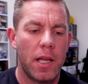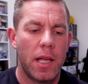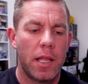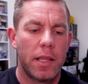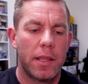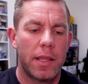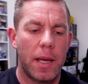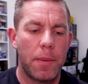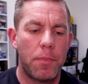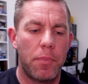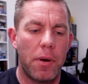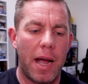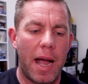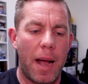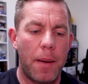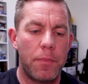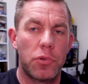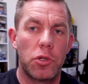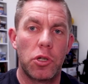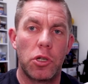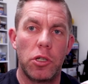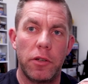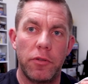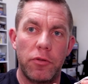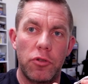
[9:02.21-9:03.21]
they perhaps
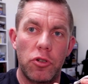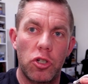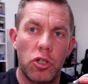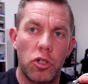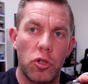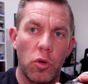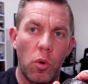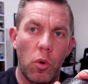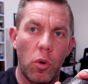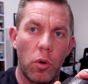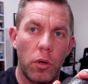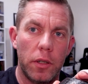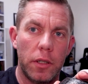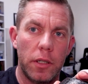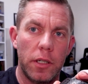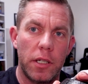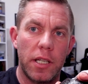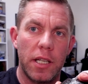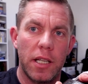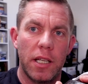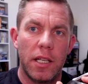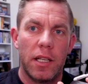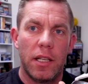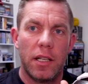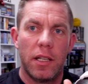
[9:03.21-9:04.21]
could have shortened
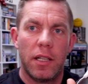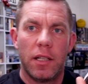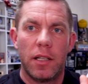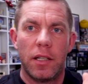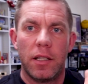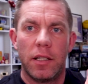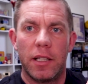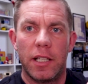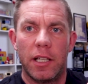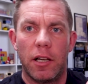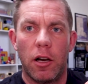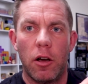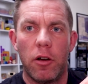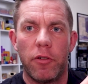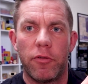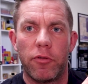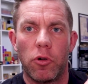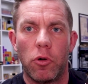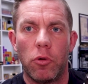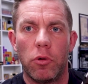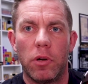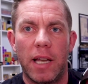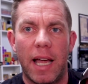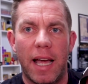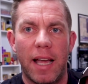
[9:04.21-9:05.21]
the
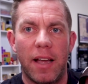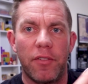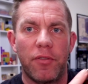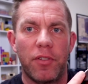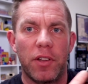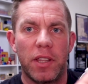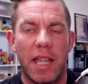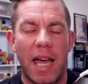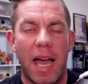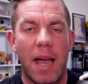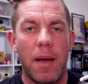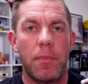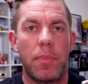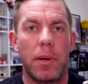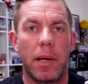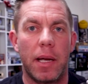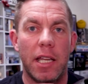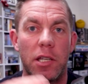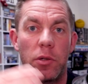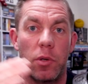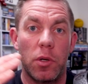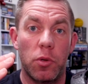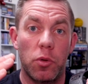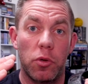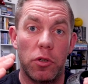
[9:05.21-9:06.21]
overall length of that
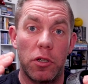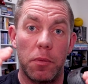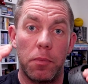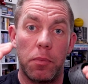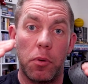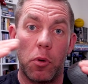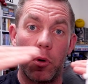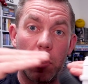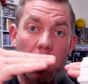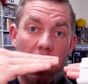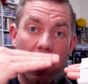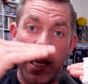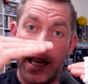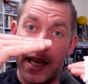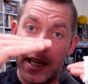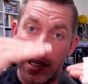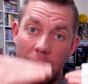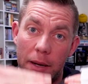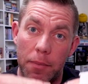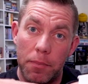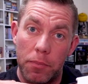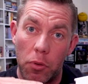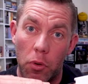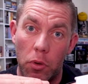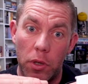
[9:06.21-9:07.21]
piece, which would have brought it in
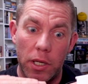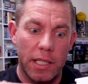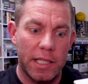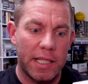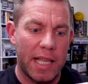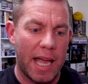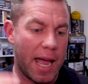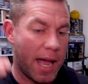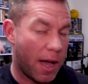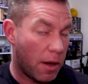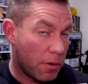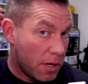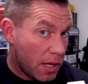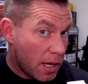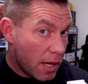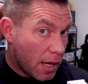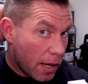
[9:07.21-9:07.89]
and brought it down,